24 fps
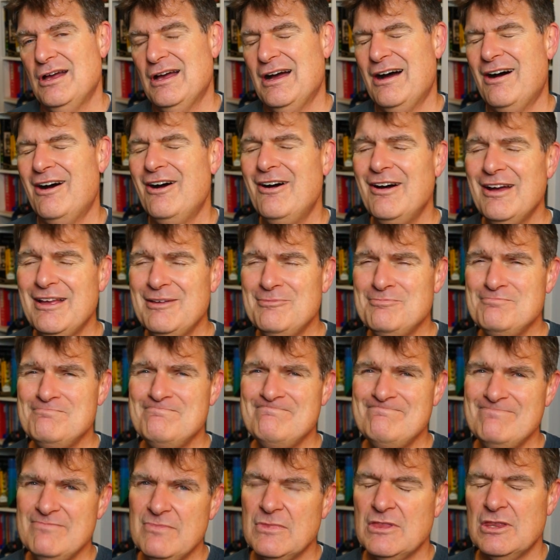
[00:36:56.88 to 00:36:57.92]

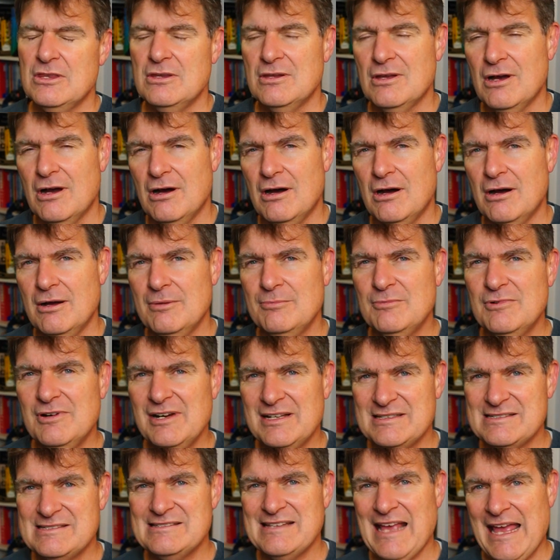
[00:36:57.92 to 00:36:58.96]
I'm
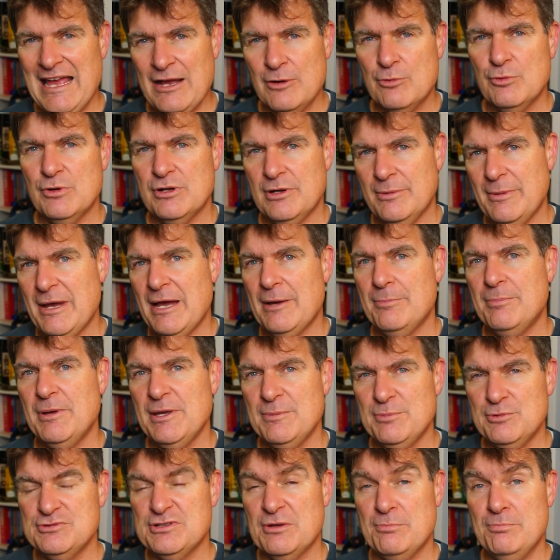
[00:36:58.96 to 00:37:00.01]
less sanguine about
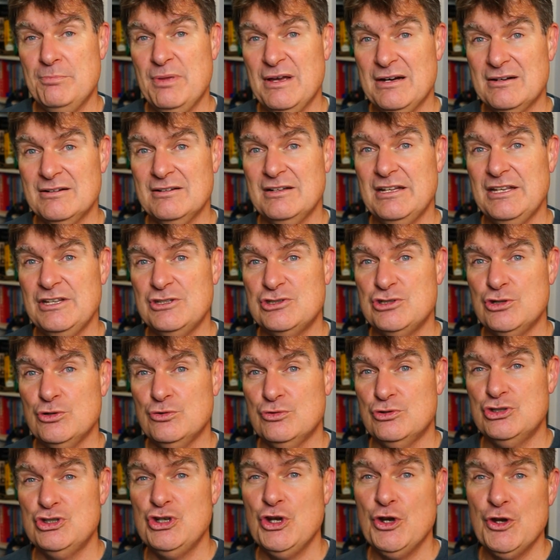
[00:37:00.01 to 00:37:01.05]
people's ability
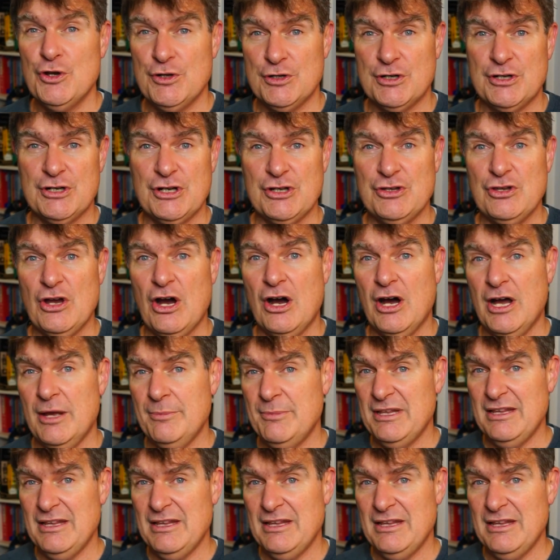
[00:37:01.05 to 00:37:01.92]
to turn on a dime